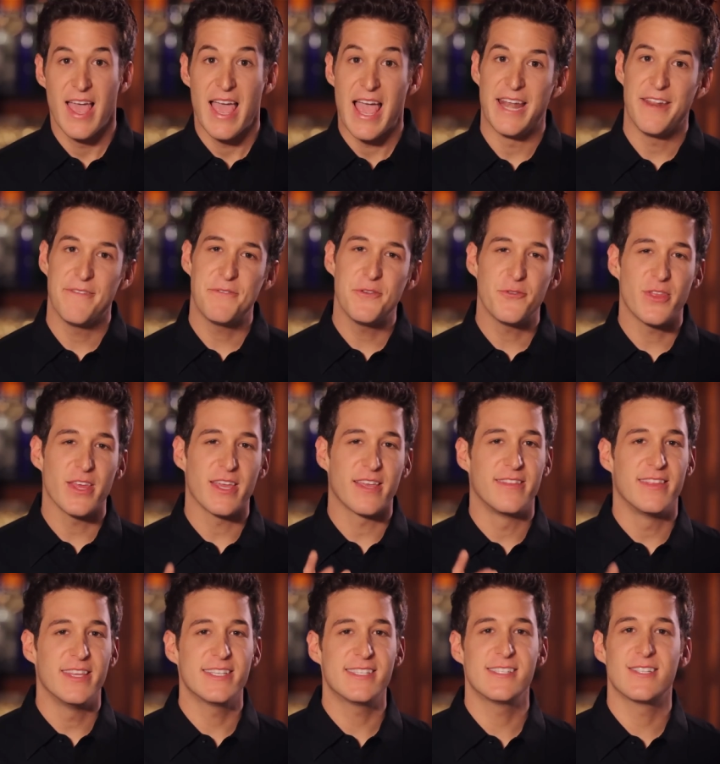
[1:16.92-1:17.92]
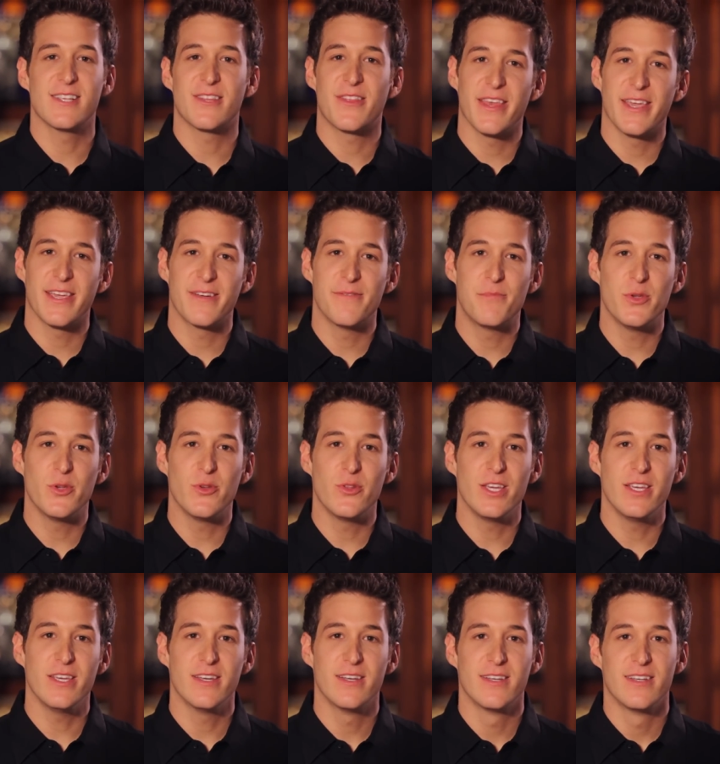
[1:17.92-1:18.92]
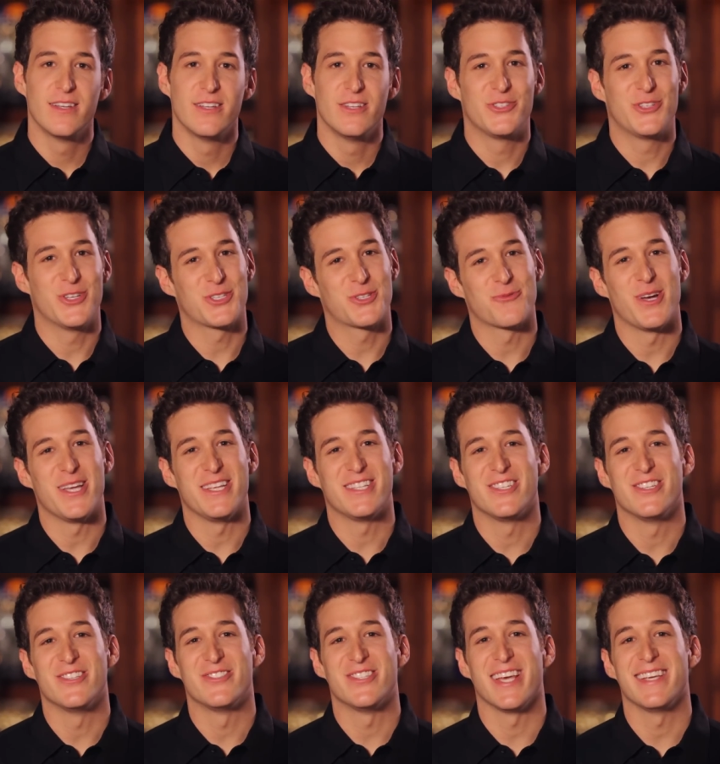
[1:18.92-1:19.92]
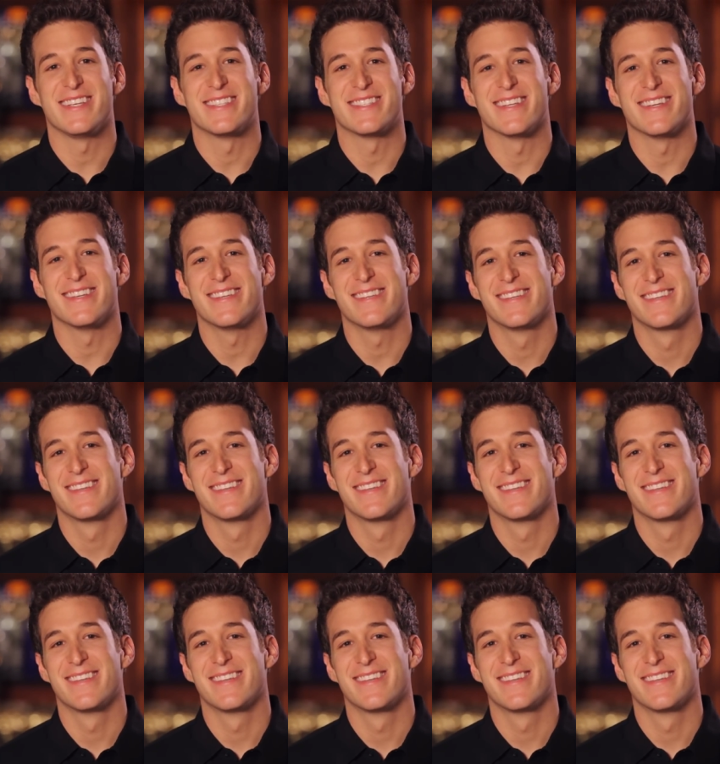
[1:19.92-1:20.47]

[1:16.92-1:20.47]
And if you think this is a thing of beauty, just wait till you taste it.